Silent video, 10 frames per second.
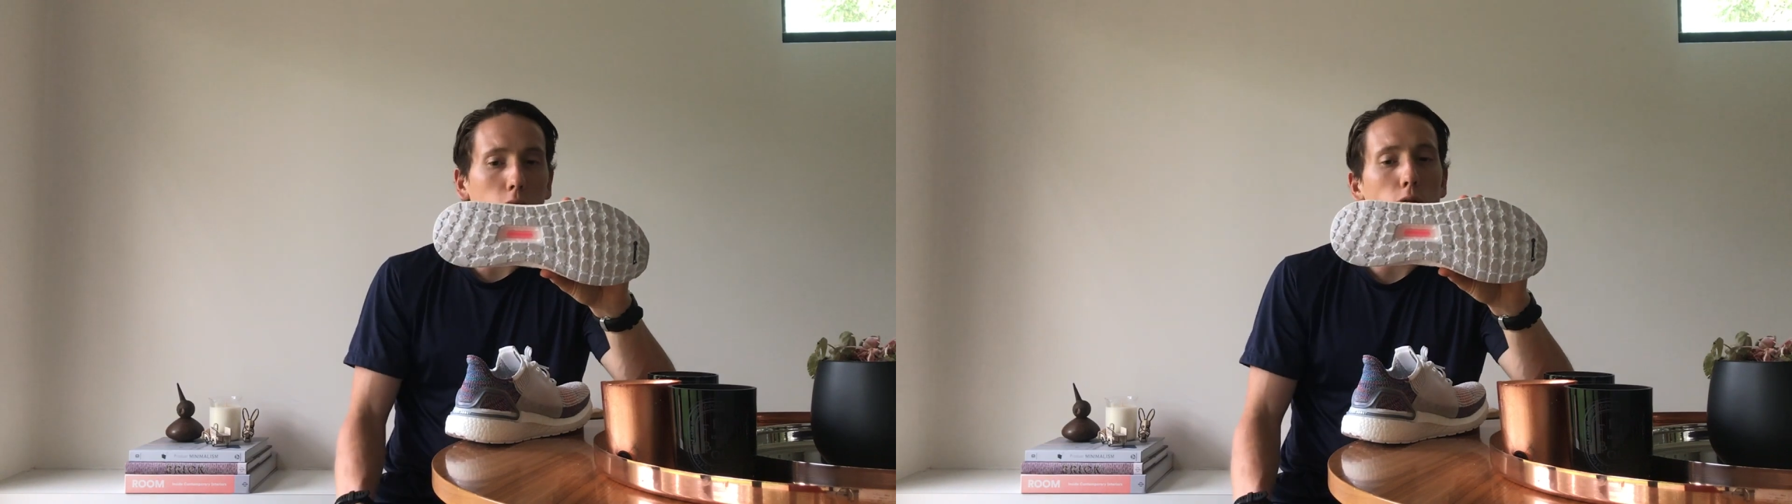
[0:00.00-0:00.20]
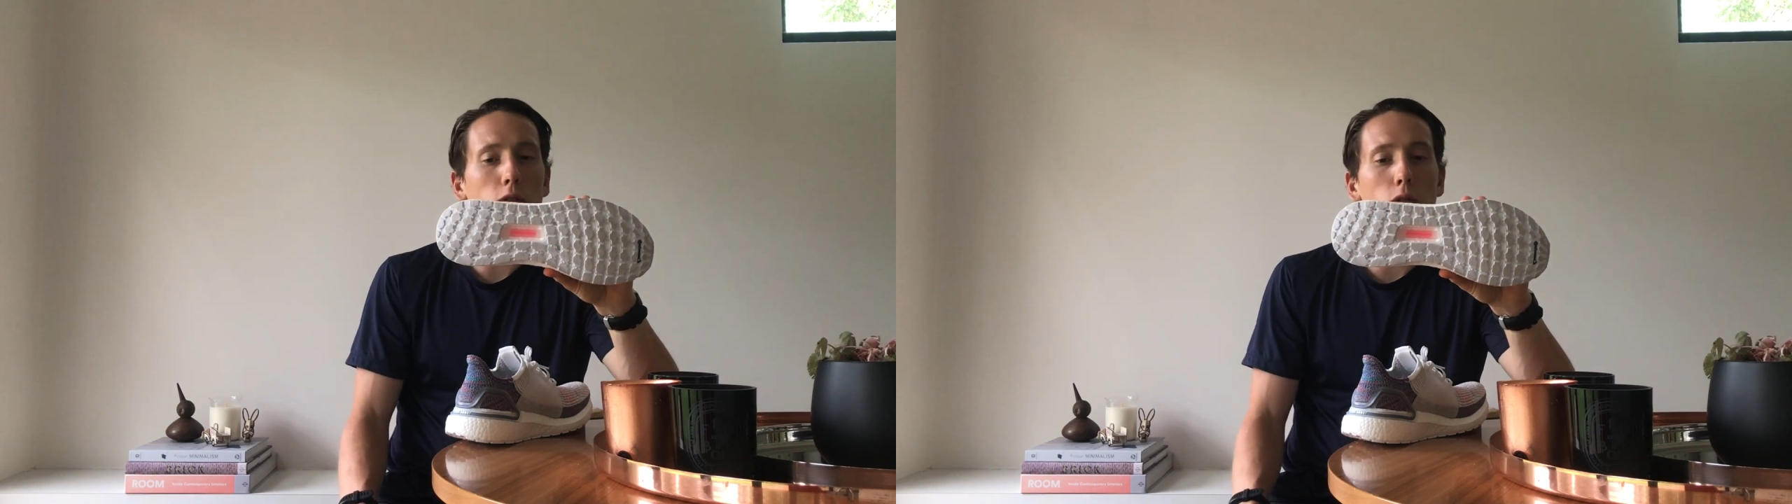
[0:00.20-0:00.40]

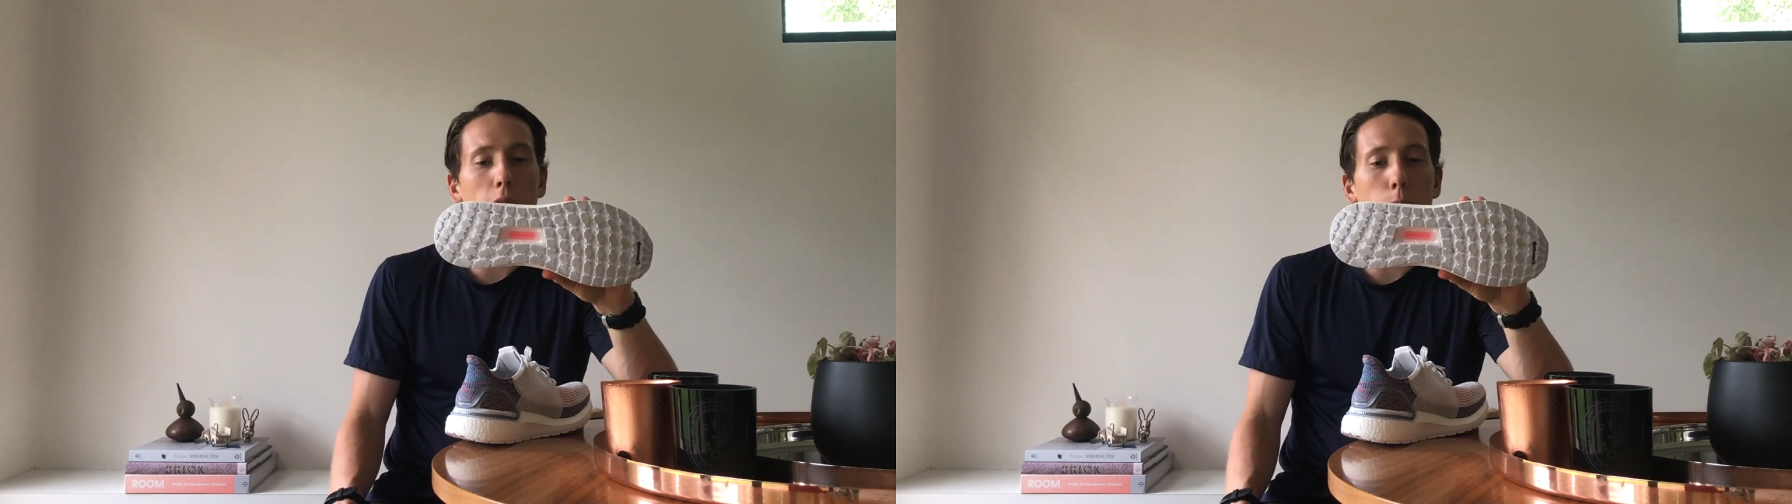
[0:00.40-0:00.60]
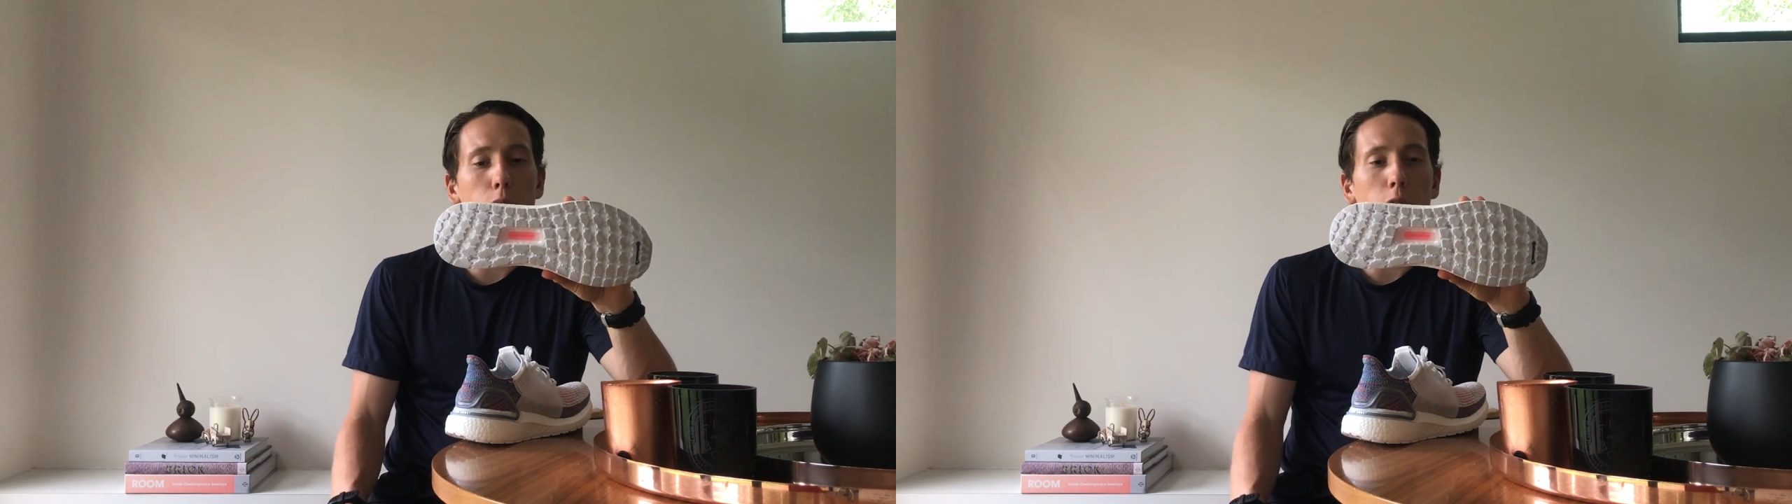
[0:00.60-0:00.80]
so you'll still
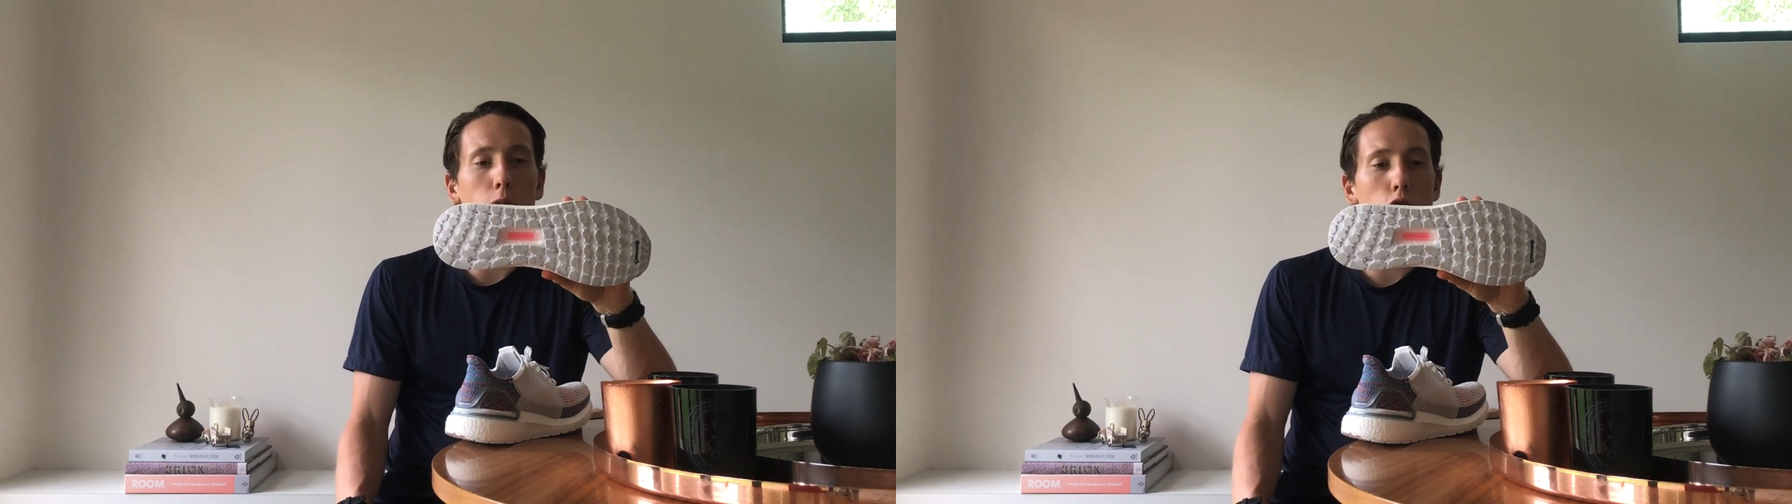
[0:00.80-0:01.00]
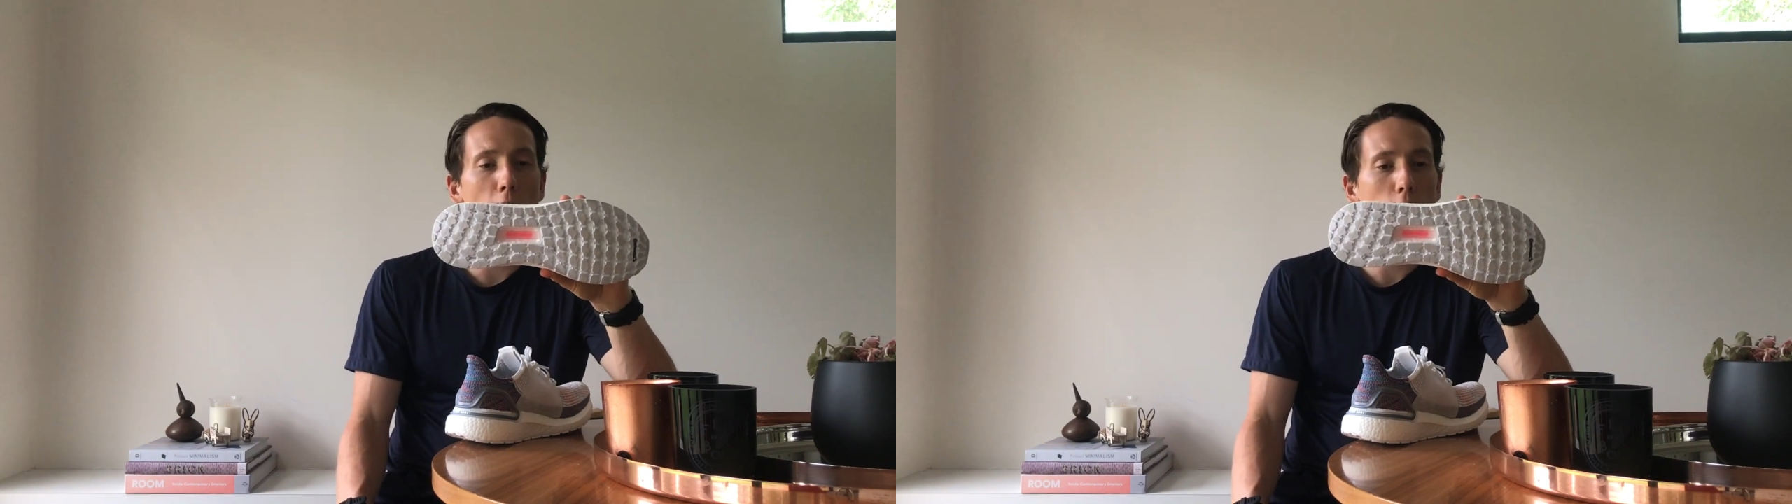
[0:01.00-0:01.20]
get pretty
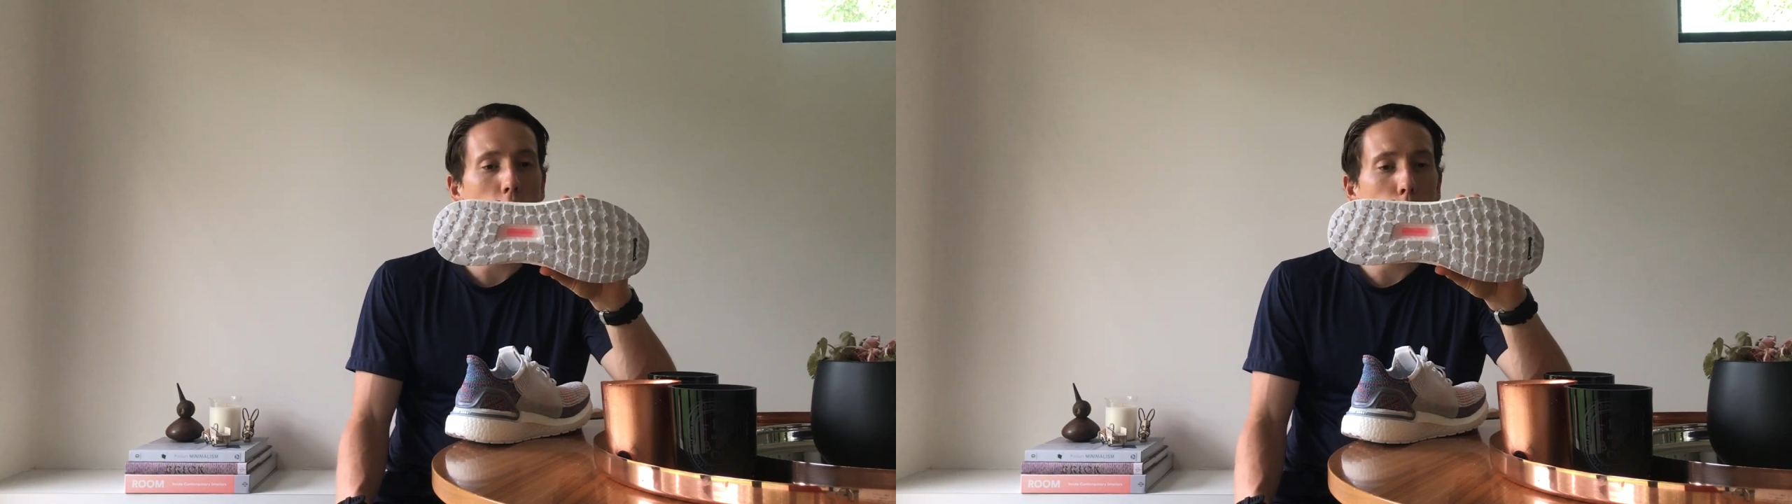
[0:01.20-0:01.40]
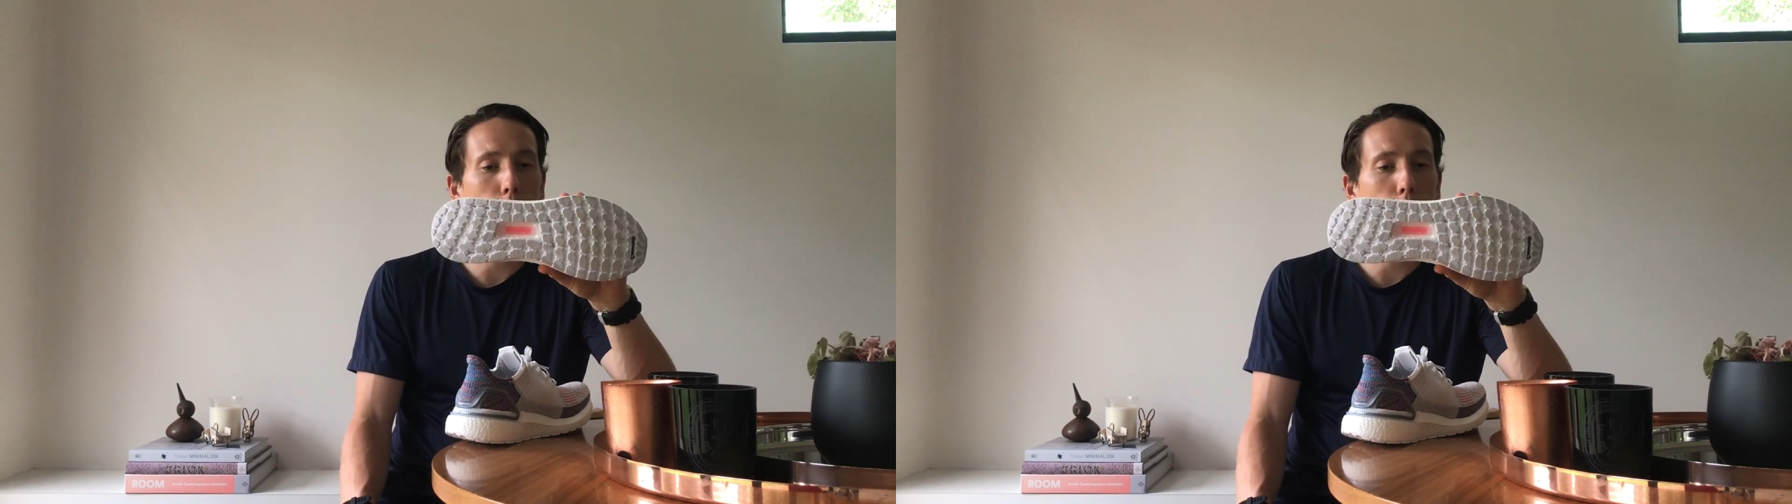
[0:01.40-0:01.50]
good traction,